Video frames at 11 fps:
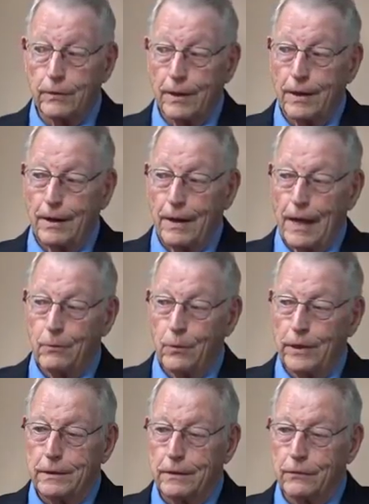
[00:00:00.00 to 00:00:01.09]
You got to add
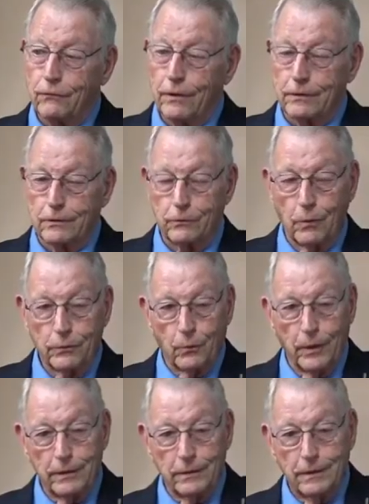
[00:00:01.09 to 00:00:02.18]
weight in the front because you want the
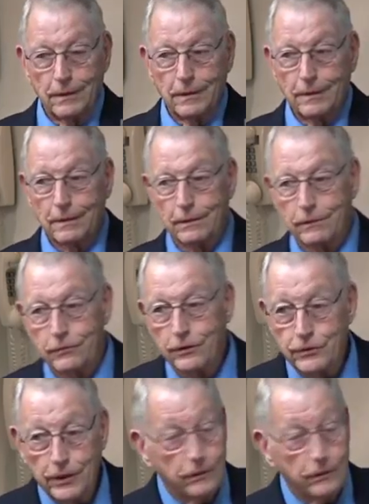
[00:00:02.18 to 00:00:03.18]
weight, the CG